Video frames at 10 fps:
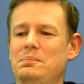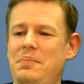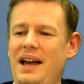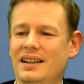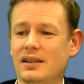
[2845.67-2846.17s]

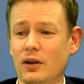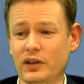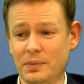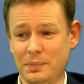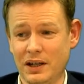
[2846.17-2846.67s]
but
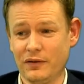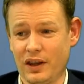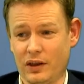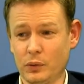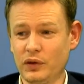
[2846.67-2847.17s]
lost a bit of
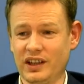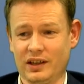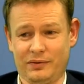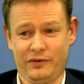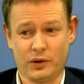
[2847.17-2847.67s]

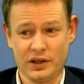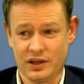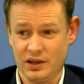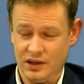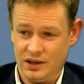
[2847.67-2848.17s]
enthusiasm for it.
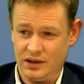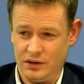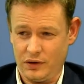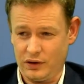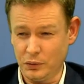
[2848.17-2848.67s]

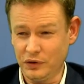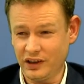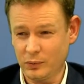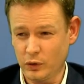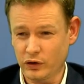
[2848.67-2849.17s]

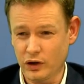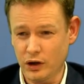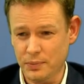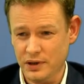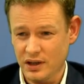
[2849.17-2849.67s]
Enthusiasm was
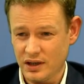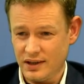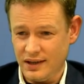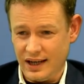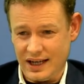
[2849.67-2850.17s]
curbed
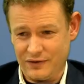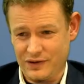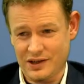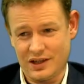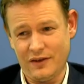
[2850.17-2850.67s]

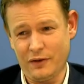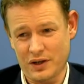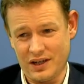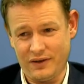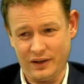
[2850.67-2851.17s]
after d4,
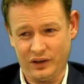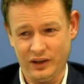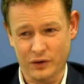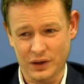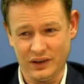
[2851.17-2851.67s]
d5,
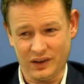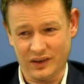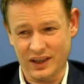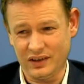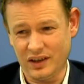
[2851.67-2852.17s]
c4,
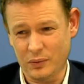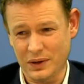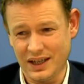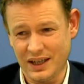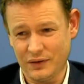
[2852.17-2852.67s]
e6, knight
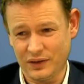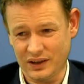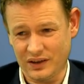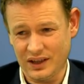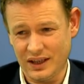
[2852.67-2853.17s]
c3, knight
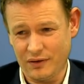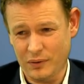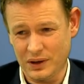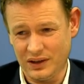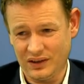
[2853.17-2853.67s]
f6, knight
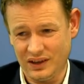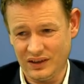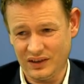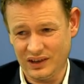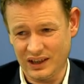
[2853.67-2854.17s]
f3,
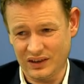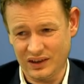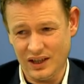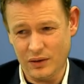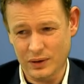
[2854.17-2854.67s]
c6,
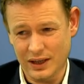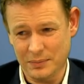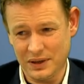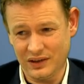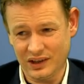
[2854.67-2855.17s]
e3,
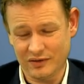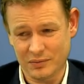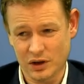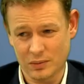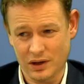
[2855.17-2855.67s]
knight bd7,
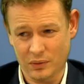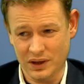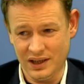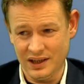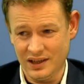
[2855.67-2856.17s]
bishop d3,